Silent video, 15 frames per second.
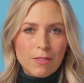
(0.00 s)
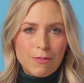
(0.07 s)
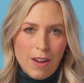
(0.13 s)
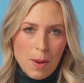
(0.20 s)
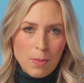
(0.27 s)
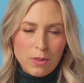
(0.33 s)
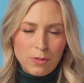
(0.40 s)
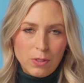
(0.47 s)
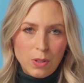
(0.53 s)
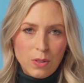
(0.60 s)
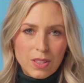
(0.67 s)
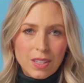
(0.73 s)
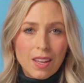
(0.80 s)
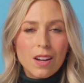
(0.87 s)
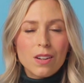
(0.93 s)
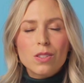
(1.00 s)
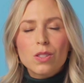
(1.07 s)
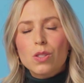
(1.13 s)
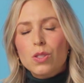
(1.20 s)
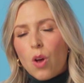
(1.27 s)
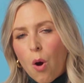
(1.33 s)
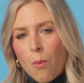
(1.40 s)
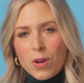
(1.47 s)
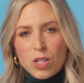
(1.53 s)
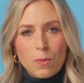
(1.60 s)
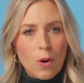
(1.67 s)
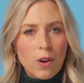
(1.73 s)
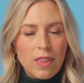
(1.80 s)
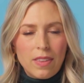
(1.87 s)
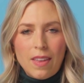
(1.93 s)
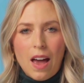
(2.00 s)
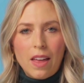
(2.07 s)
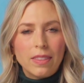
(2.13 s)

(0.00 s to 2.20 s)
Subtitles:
fiber foods. They are so much more than that.